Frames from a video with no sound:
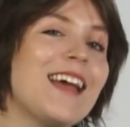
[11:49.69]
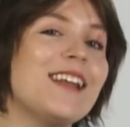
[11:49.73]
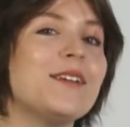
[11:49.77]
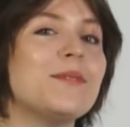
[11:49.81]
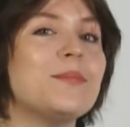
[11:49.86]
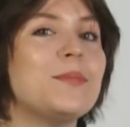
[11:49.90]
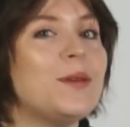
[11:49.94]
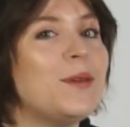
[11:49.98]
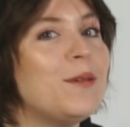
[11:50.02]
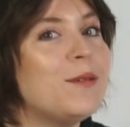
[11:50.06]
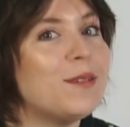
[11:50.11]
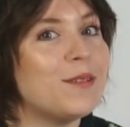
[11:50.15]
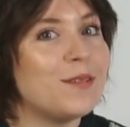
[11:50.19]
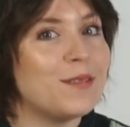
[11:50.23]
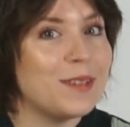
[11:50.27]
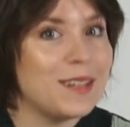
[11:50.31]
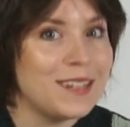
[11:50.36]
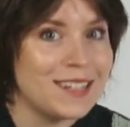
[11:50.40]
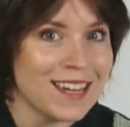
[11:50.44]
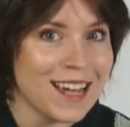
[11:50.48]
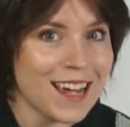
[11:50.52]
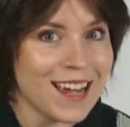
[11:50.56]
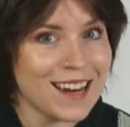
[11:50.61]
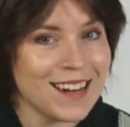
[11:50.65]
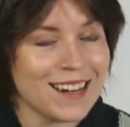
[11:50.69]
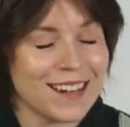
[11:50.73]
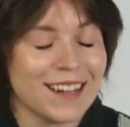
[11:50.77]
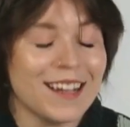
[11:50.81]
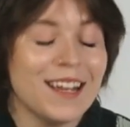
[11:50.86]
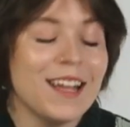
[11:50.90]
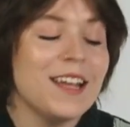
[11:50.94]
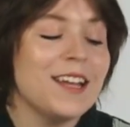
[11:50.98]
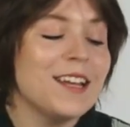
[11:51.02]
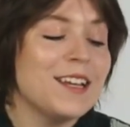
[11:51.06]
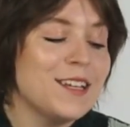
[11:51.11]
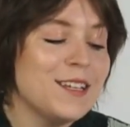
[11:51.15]
and beautifully done.
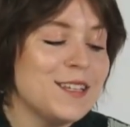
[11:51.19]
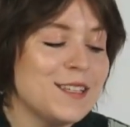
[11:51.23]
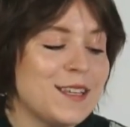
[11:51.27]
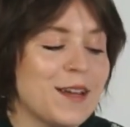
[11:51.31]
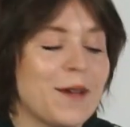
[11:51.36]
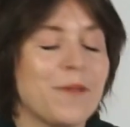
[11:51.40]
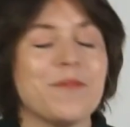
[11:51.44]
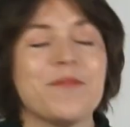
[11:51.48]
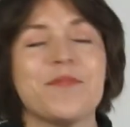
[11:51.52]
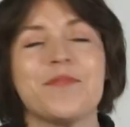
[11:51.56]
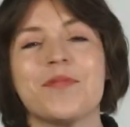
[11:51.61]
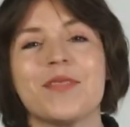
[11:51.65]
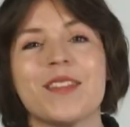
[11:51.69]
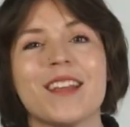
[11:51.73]
So